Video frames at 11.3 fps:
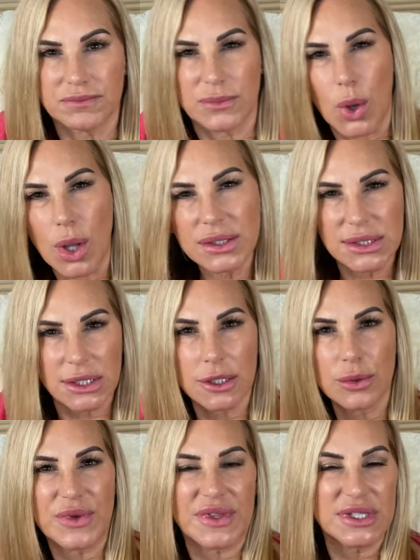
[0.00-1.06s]
Also
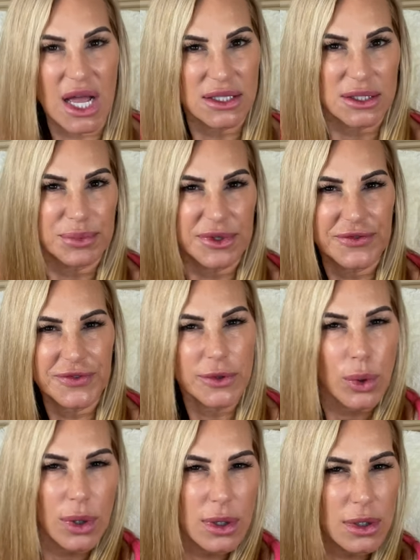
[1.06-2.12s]
with a dollop of
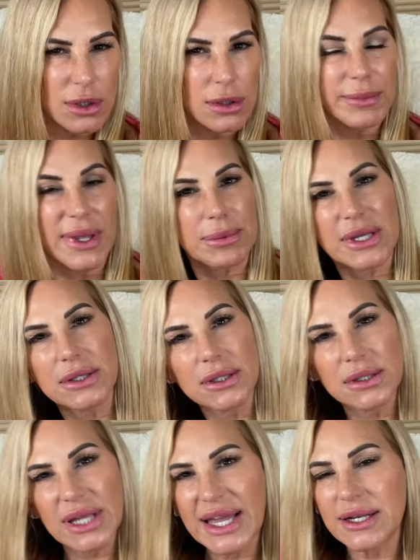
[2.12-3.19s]
floral, maybe a little
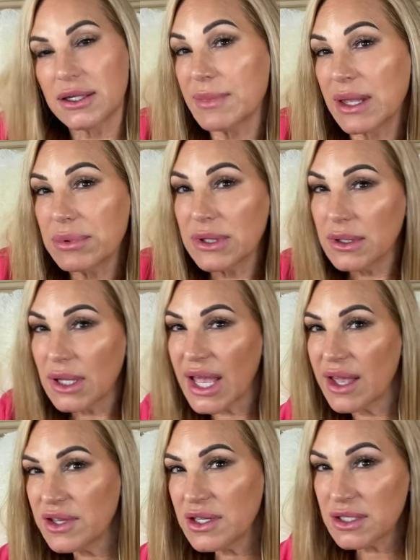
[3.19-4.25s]
lighter, maybe a little
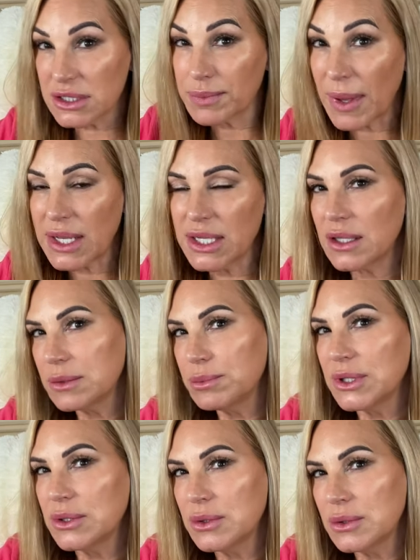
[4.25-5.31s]
heavier, depending on the
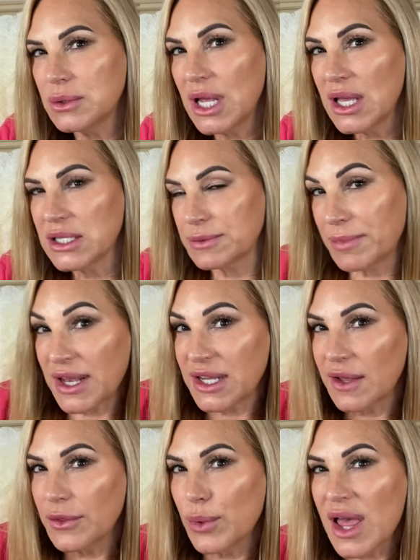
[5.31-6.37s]
mood, depending
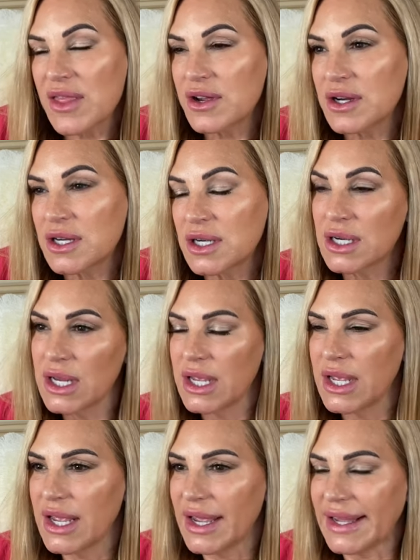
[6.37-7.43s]
on the weather.
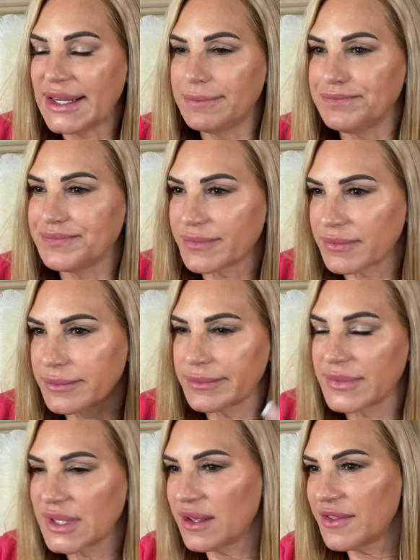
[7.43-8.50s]
Um,
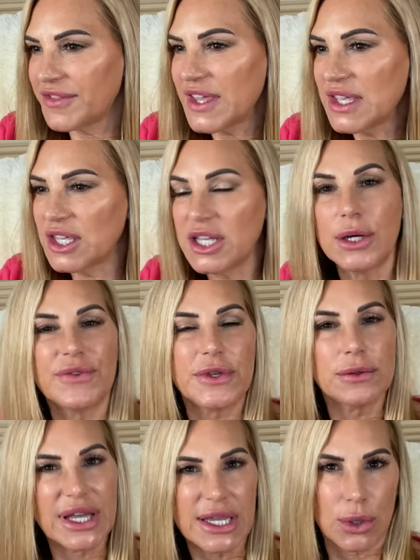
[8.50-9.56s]
think, you know, if
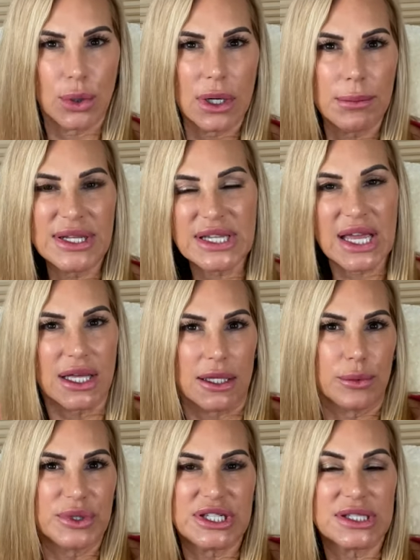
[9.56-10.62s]
you like Coromandel,
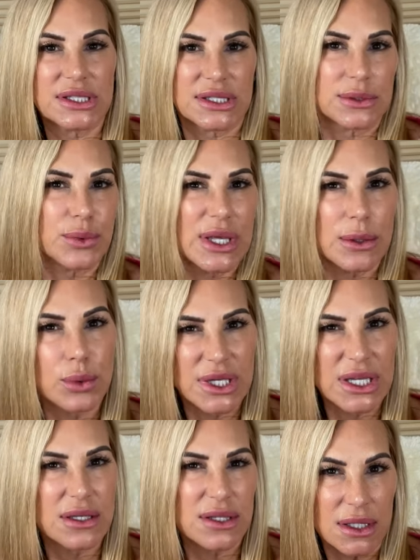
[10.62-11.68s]
which is a sweet,
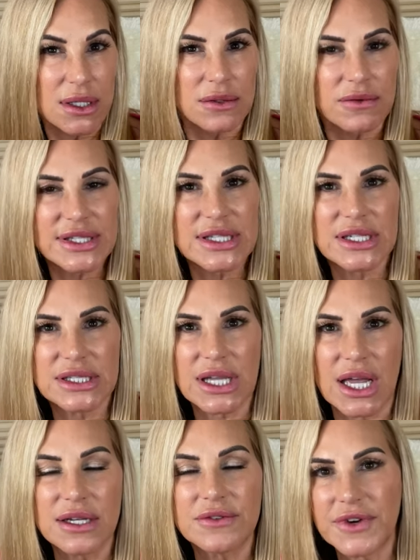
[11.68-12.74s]
woody, resinous
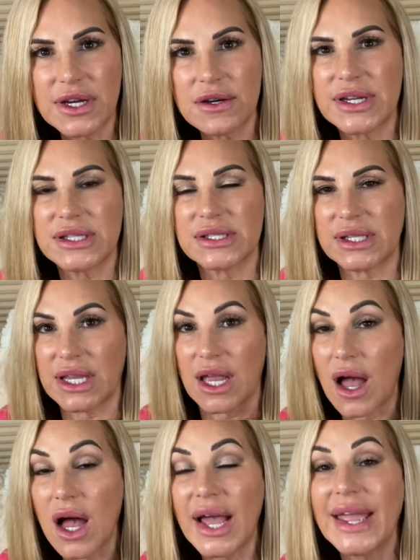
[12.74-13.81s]
kind of fragrance, like
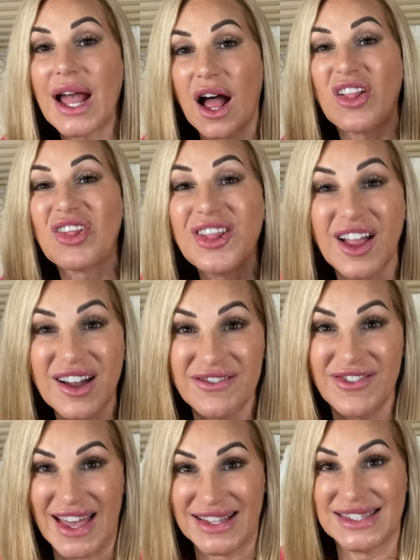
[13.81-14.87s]
I love
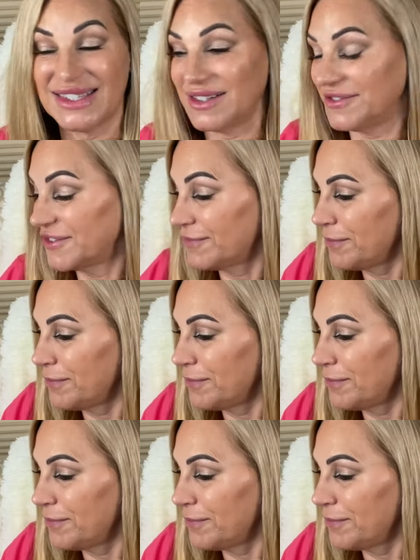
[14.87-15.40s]
that stuff.